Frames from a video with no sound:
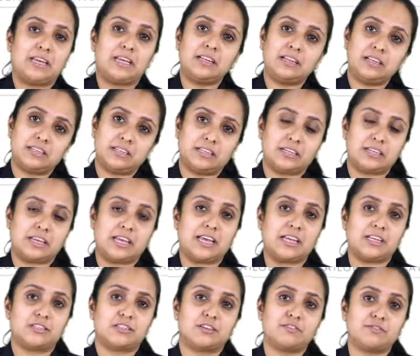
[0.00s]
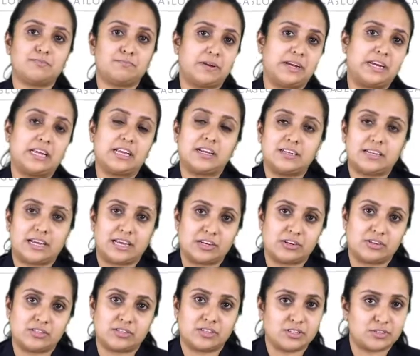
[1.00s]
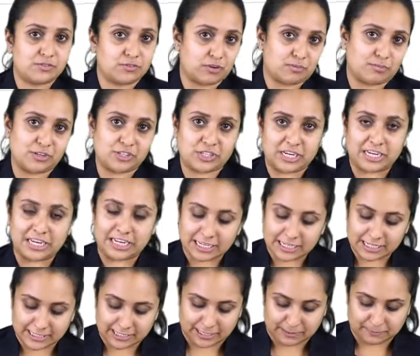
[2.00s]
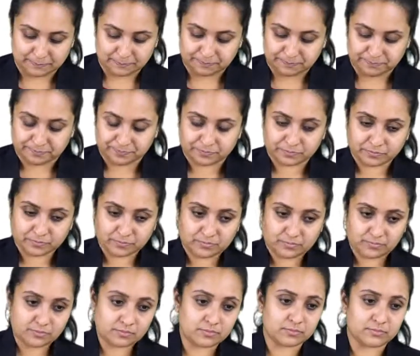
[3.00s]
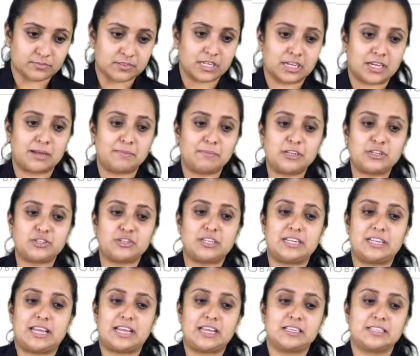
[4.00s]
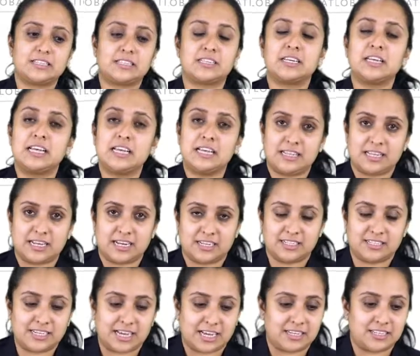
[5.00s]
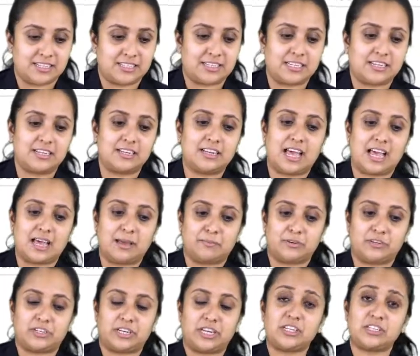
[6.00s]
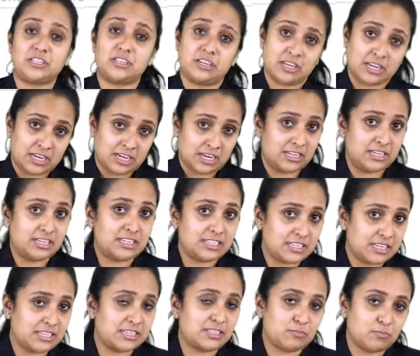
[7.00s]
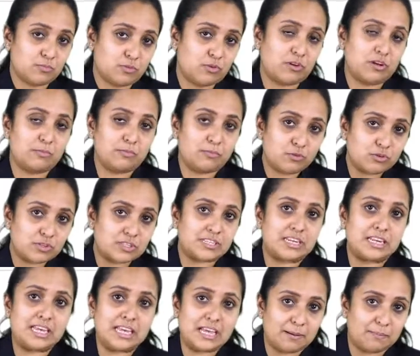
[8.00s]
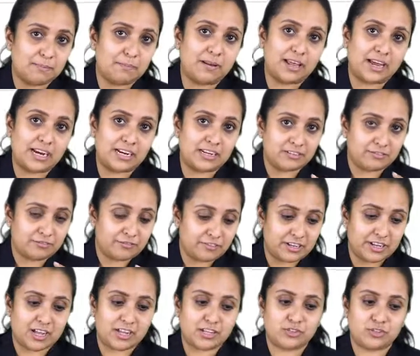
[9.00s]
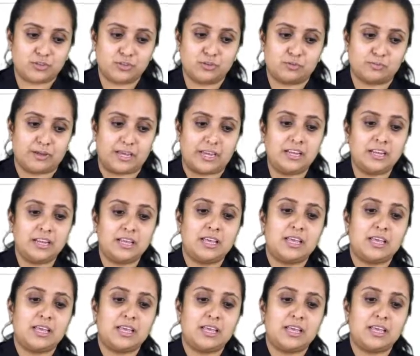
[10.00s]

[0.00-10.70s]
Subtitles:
in the case of medical diagnosis for machine learning. Coming to the next, that is statistical arbitrage. This is mostly applied in finance domain,